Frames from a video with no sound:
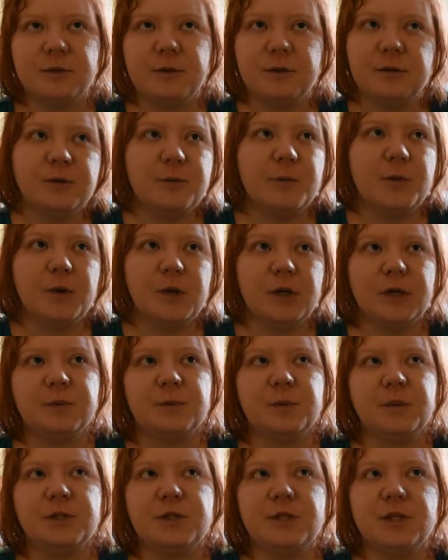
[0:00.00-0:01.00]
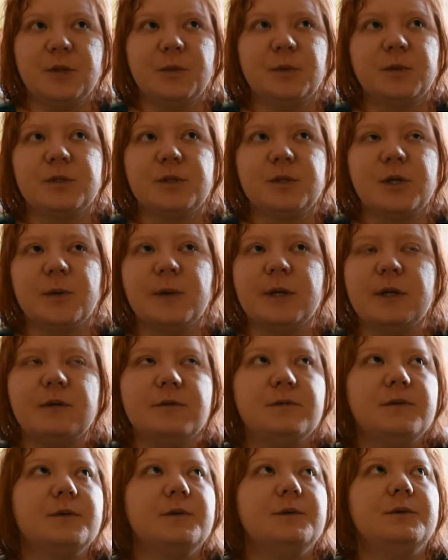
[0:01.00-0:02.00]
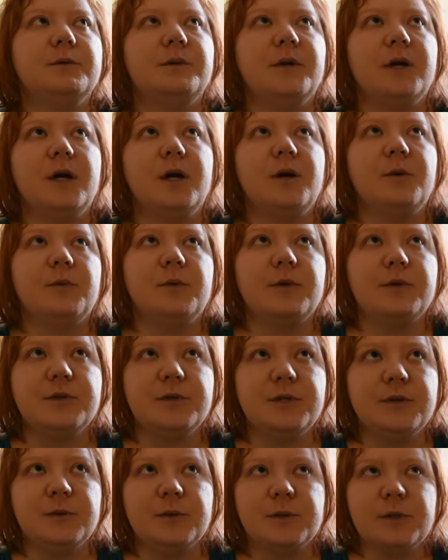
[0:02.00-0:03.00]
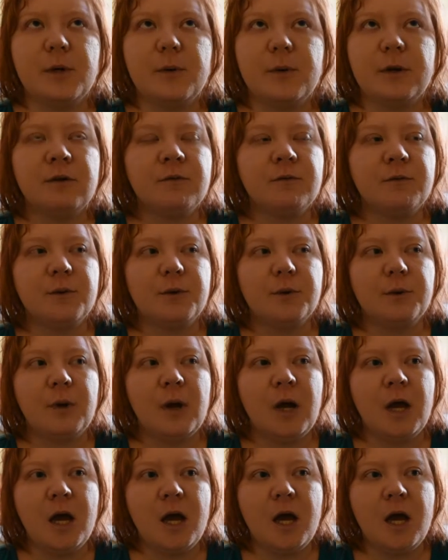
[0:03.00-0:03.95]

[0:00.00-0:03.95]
wrote the book and when she was going through what she was going through.